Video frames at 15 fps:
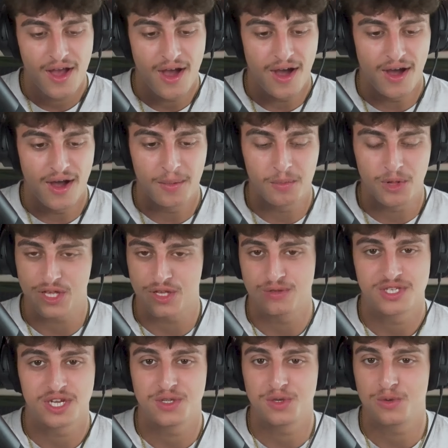Like you
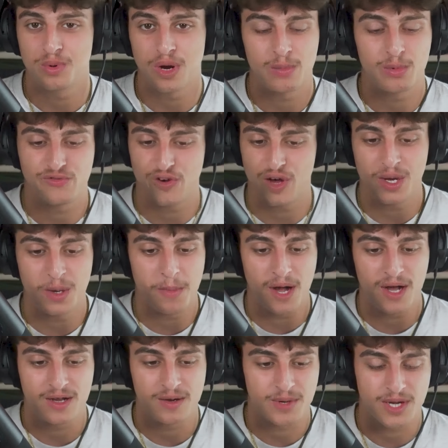said, you could probably find a
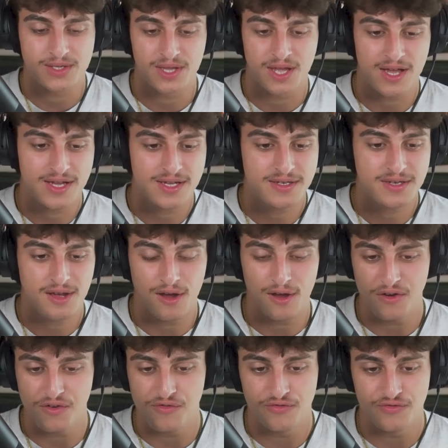mock-up online
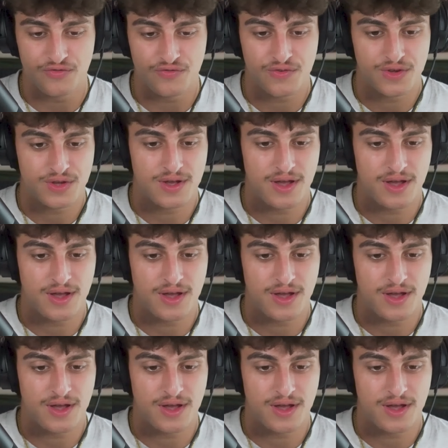of